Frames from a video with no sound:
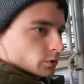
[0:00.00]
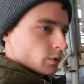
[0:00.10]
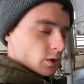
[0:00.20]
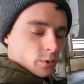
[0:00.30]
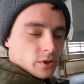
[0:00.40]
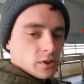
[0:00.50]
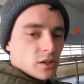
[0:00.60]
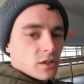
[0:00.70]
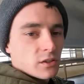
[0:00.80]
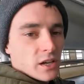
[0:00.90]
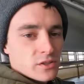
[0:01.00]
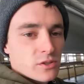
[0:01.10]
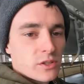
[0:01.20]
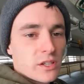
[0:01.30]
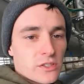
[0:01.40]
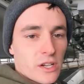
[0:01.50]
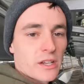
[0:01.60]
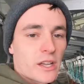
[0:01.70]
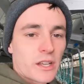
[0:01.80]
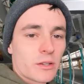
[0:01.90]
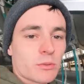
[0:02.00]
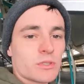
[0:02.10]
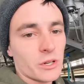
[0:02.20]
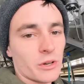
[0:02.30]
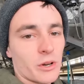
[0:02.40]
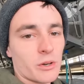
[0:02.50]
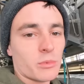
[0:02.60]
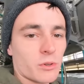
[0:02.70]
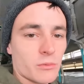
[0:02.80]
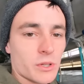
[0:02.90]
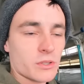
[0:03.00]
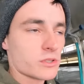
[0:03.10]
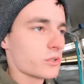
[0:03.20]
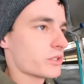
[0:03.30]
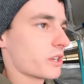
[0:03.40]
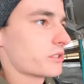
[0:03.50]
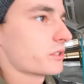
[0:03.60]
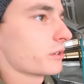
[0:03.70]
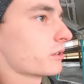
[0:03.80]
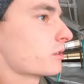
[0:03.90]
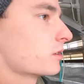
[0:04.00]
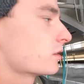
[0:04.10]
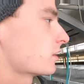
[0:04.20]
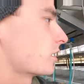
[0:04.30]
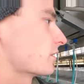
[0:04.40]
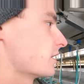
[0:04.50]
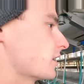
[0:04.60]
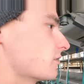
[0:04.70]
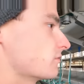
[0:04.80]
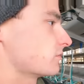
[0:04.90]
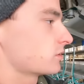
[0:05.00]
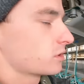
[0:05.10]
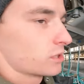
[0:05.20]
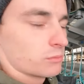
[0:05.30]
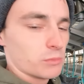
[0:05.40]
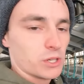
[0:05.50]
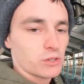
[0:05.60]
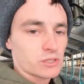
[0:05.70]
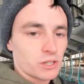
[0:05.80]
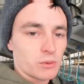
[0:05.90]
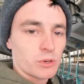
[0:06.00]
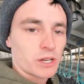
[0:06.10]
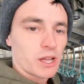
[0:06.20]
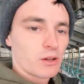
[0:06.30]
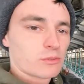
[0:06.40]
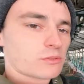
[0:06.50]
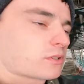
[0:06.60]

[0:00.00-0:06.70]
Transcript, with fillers: We work with the Lancaster DHIA, Dairy Herd Improvement Association. Uh, they have meters they're going to bring out